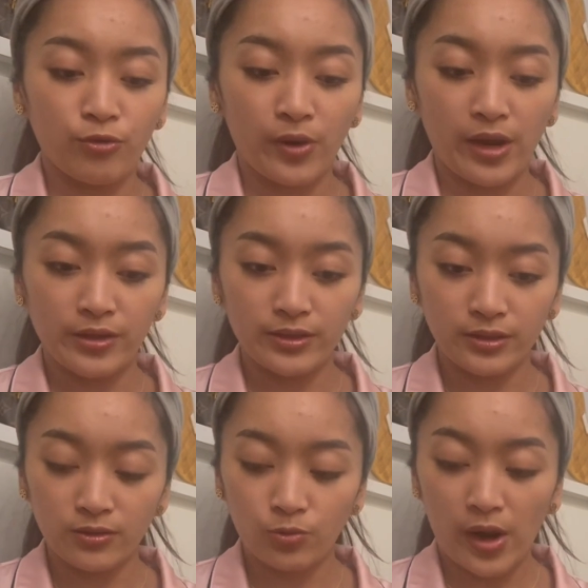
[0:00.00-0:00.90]
wearing
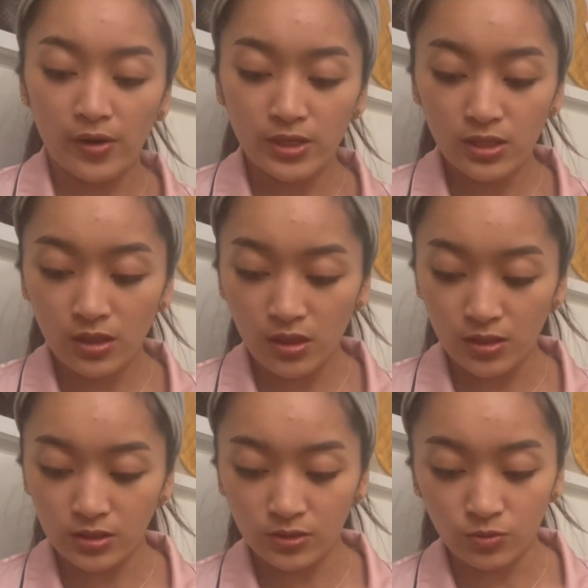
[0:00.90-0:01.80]
wearing
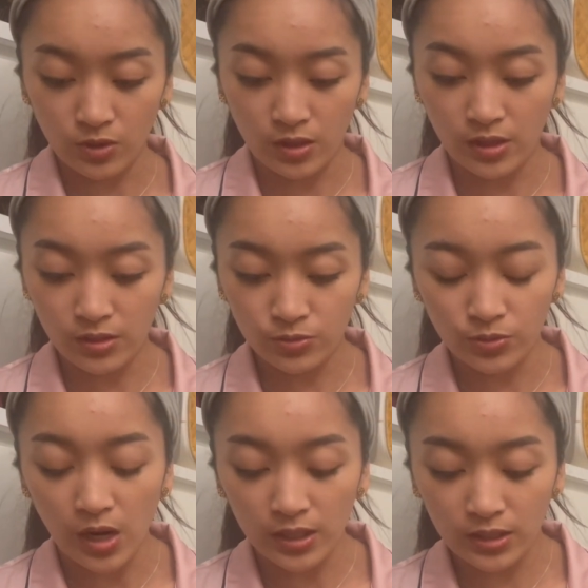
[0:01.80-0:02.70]
this one,
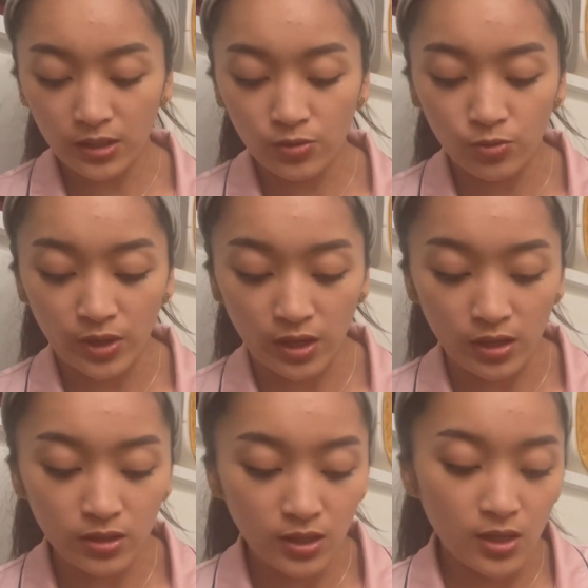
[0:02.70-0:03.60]
rocking it
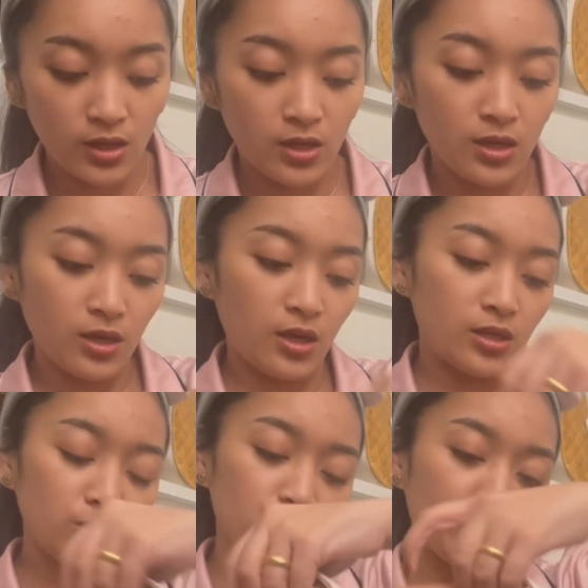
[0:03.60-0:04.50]
with a
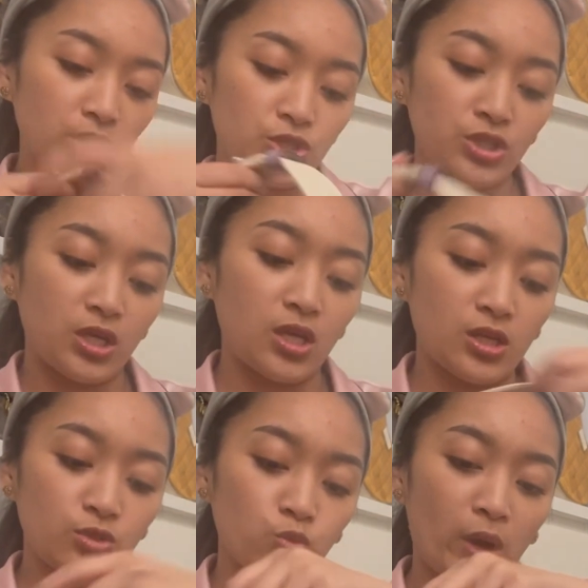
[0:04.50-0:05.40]
straight
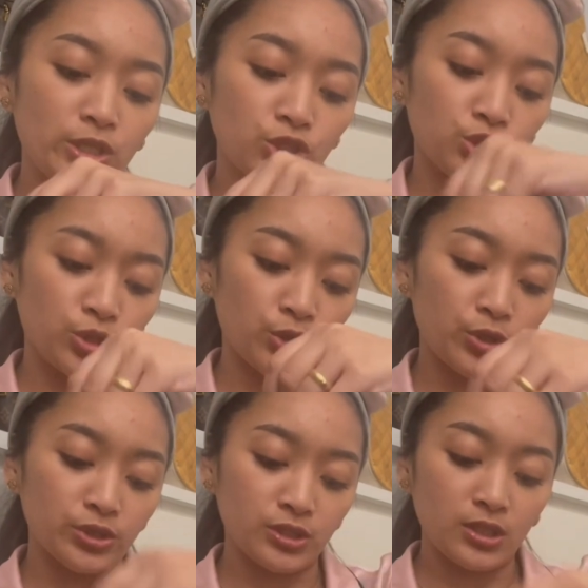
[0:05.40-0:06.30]
jeans, white
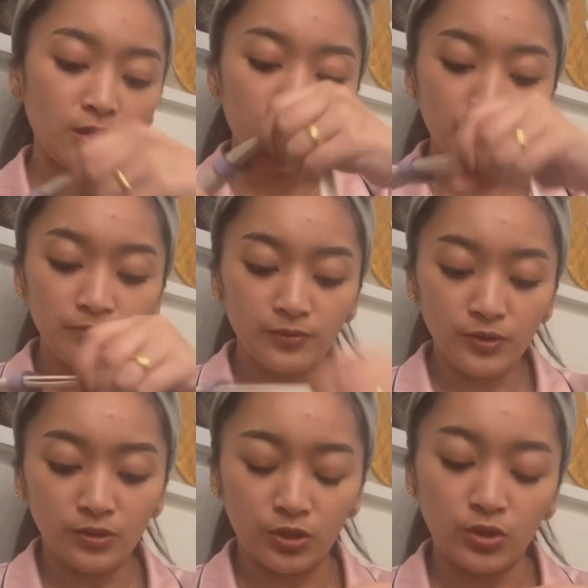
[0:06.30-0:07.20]
shirt,
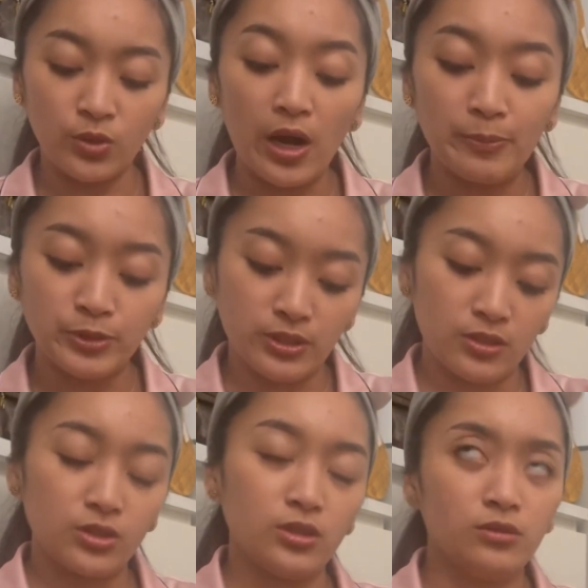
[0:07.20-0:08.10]
cropped
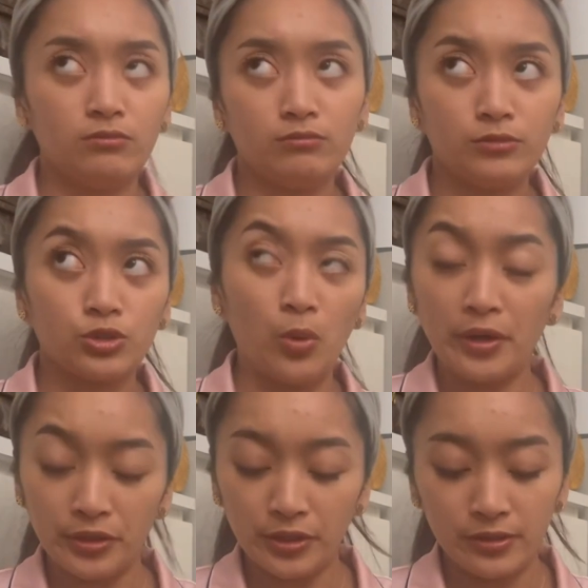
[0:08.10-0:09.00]

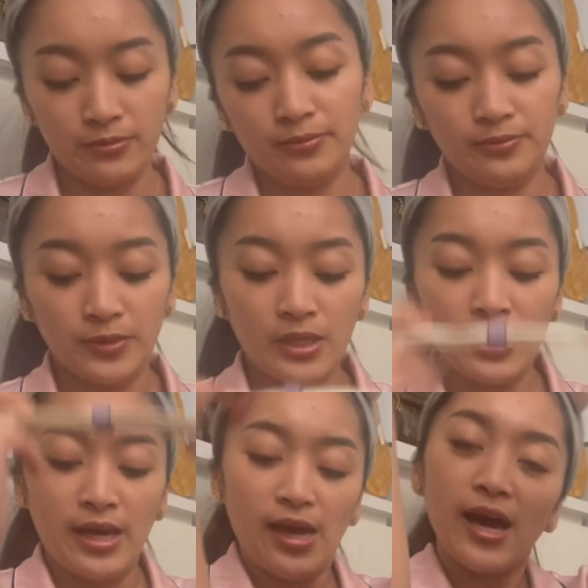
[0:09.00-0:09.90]
sweater,
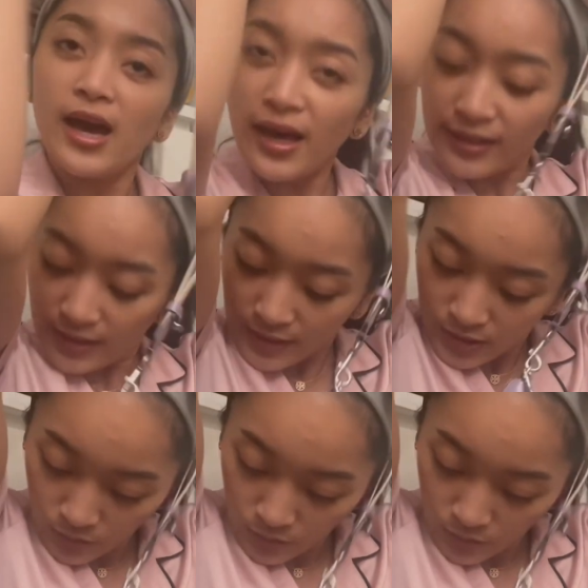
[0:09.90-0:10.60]
and then this